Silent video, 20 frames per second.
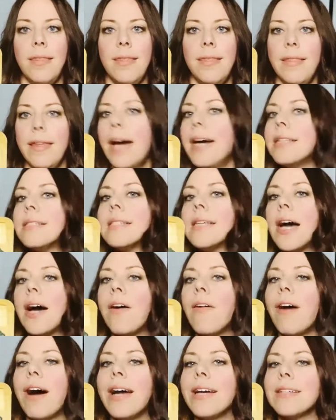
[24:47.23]
That's
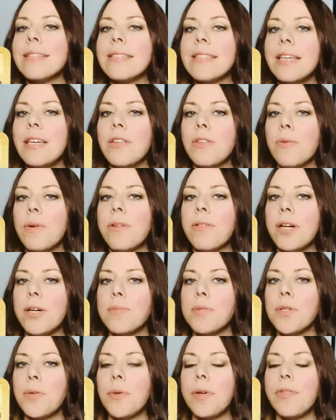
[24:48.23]
how I see Three of
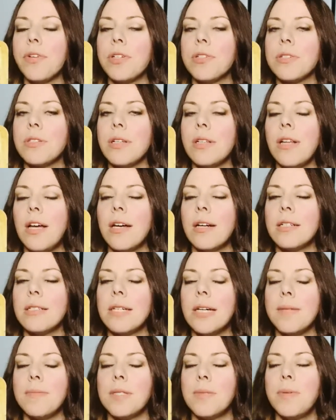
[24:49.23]
Cups in reverse a lot of
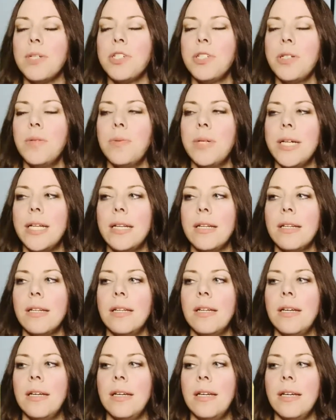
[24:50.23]
times, especially when
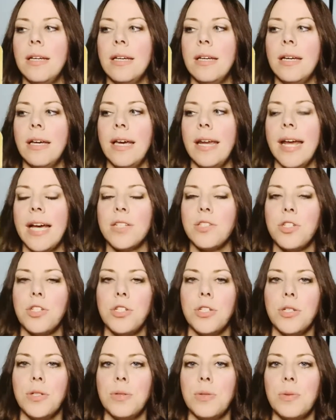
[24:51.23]
it has to
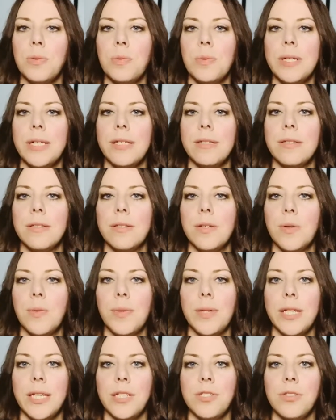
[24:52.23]
do with
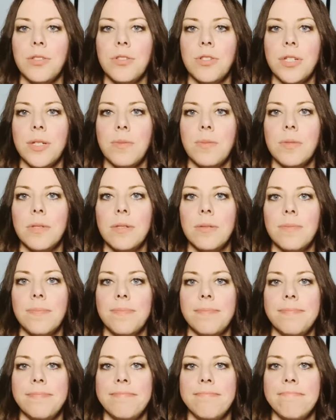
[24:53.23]
relationships,
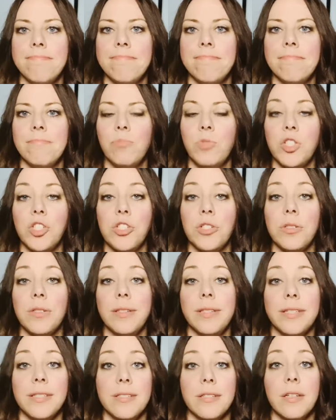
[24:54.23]
which
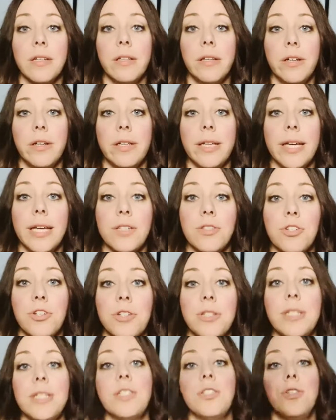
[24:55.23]
this clearly has
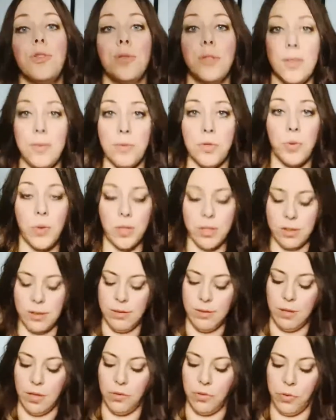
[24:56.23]
turned into some sort
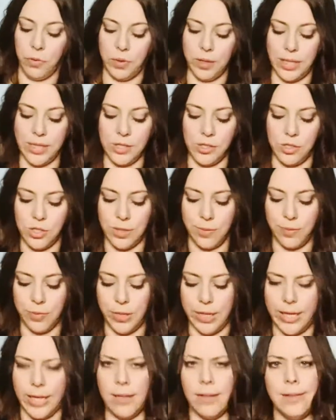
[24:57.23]
of relationship
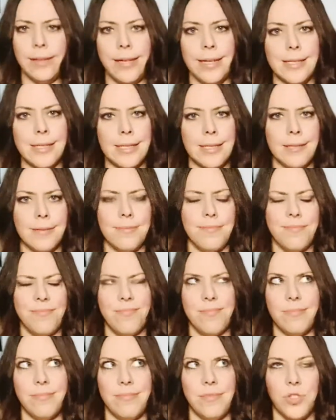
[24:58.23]
reading, as it
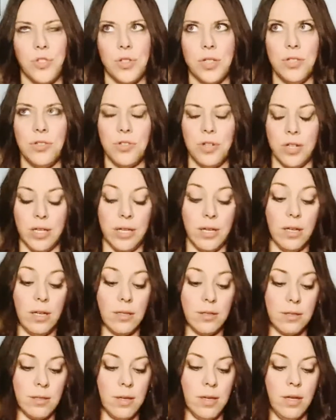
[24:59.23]
traditionally
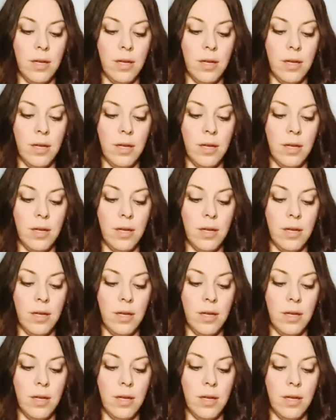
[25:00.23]
does.